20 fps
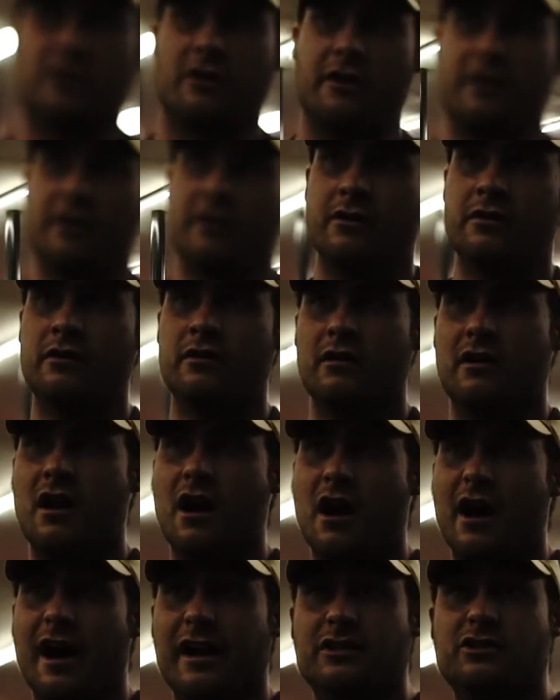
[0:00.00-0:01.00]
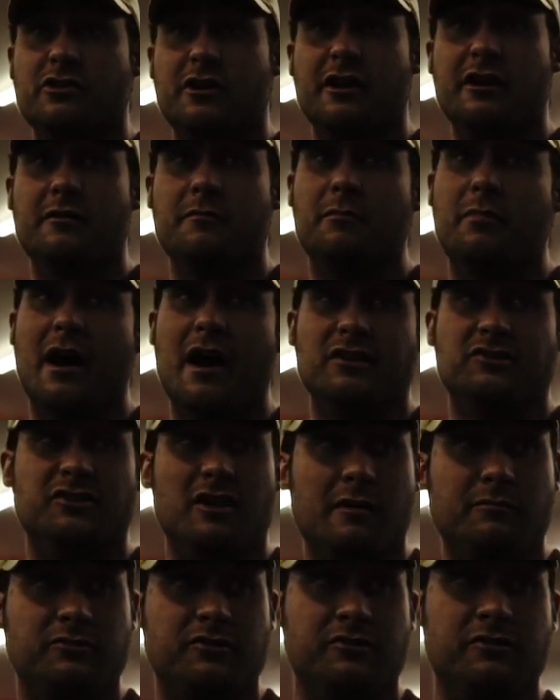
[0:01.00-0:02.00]
on. I trained
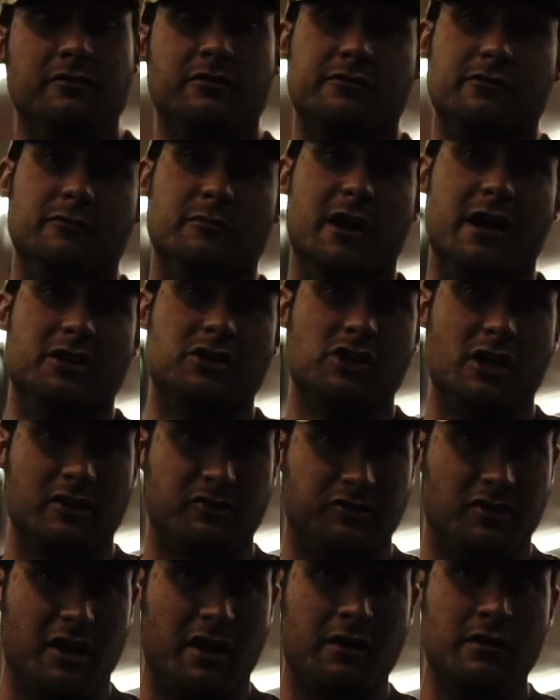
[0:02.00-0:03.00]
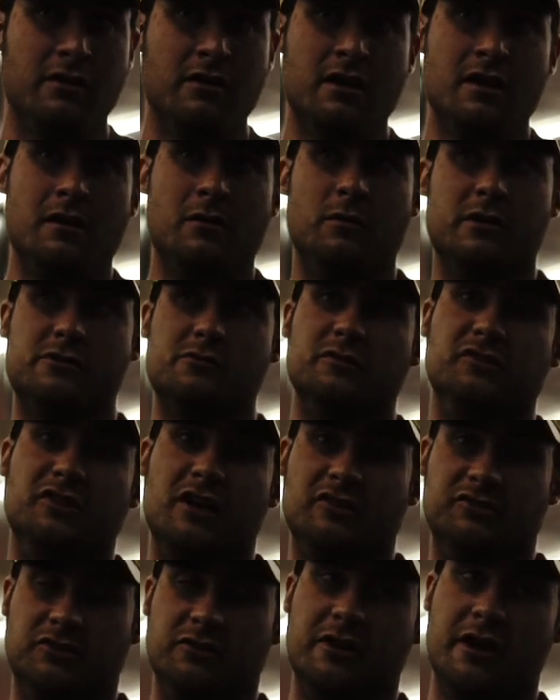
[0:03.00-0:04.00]
biceps through my chest day, which was
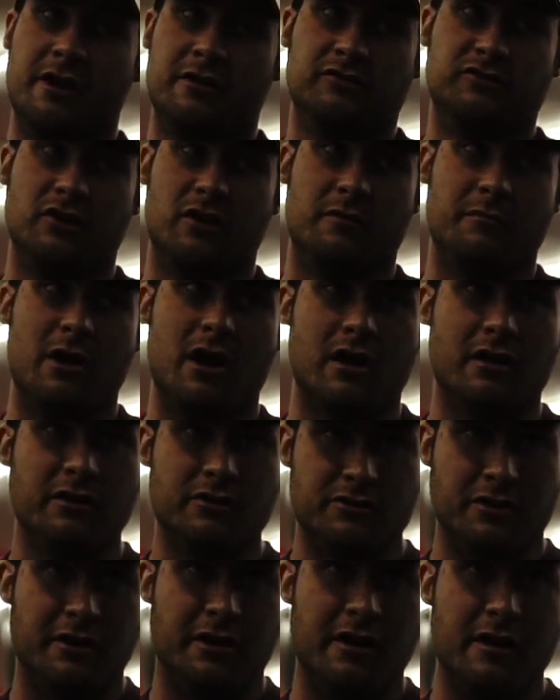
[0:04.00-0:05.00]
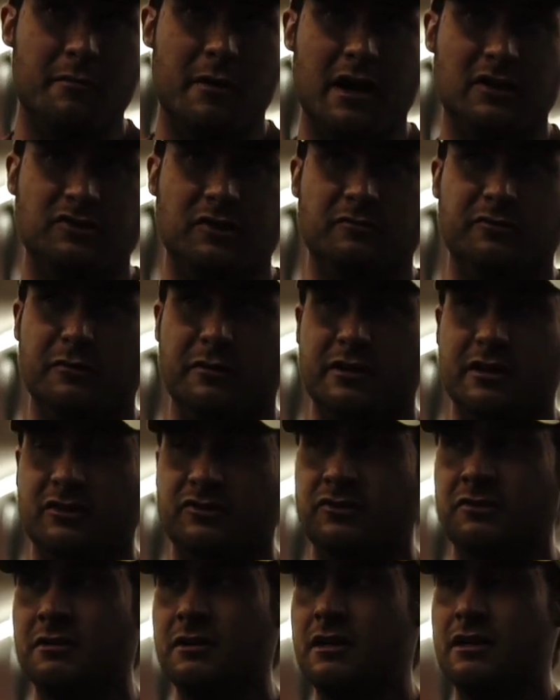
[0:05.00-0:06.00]
yesterday. So I'm not gonna train any biceps with
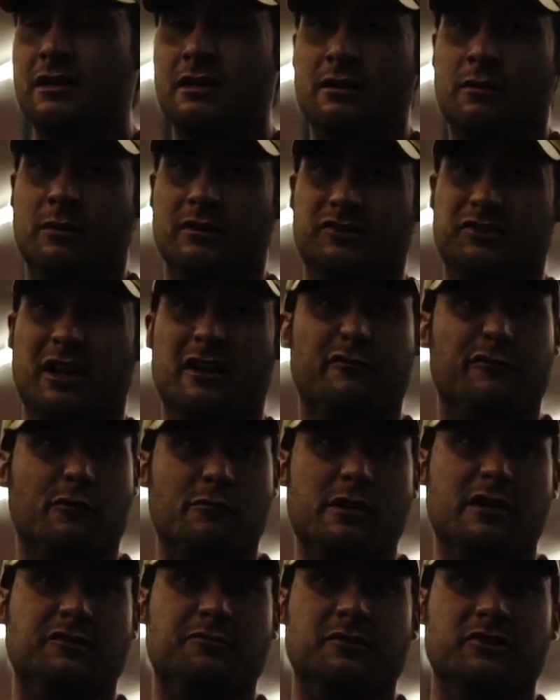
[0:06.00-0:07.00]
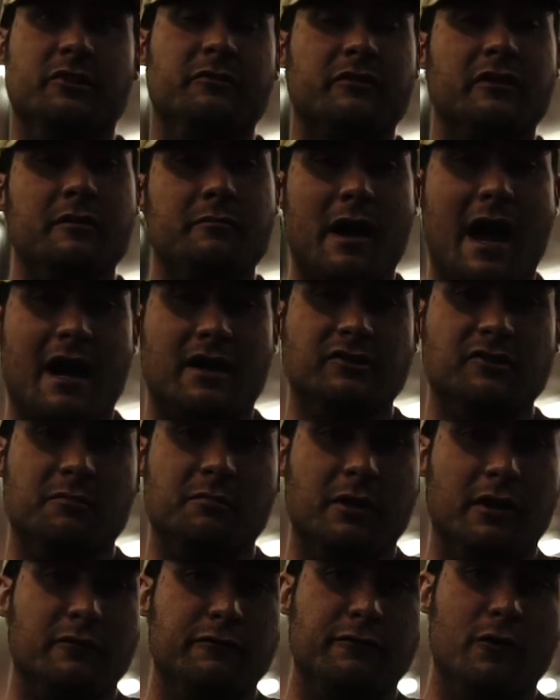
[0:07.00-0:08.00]
this. Once again, for me specifically, back is a
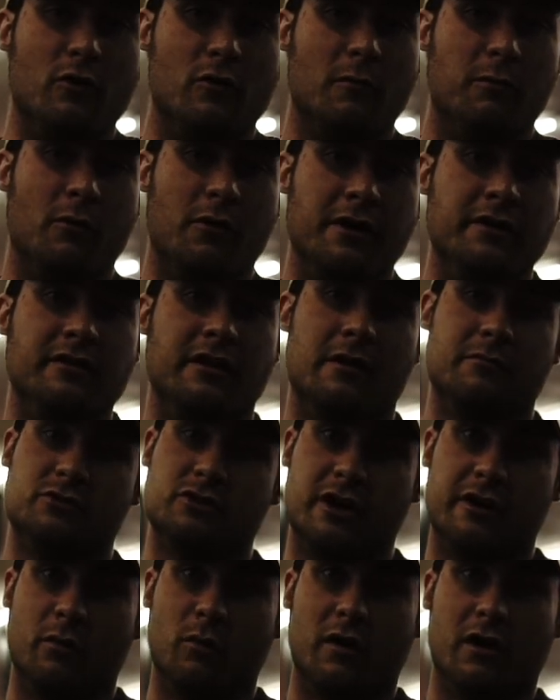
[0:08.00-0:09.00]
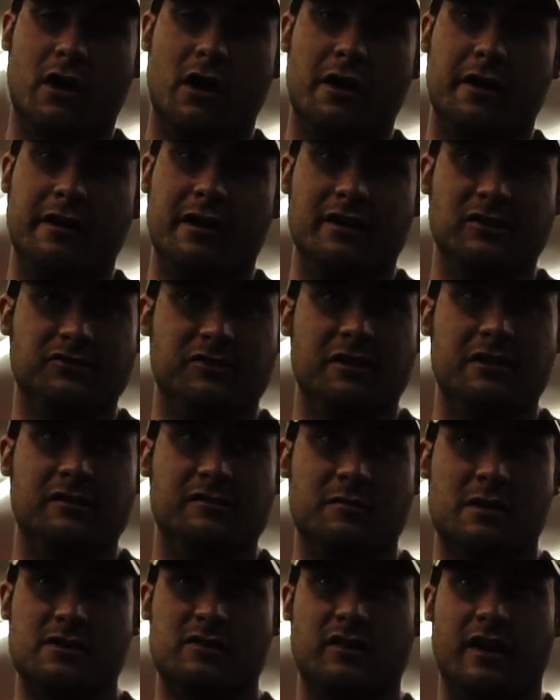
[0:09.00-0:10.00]
big focal point that I'm trying to work on and isolate
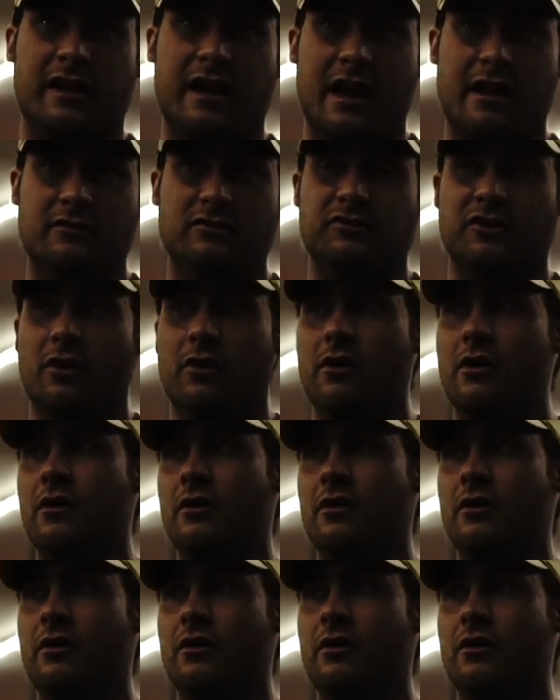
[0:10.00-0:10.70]
as much as I can. So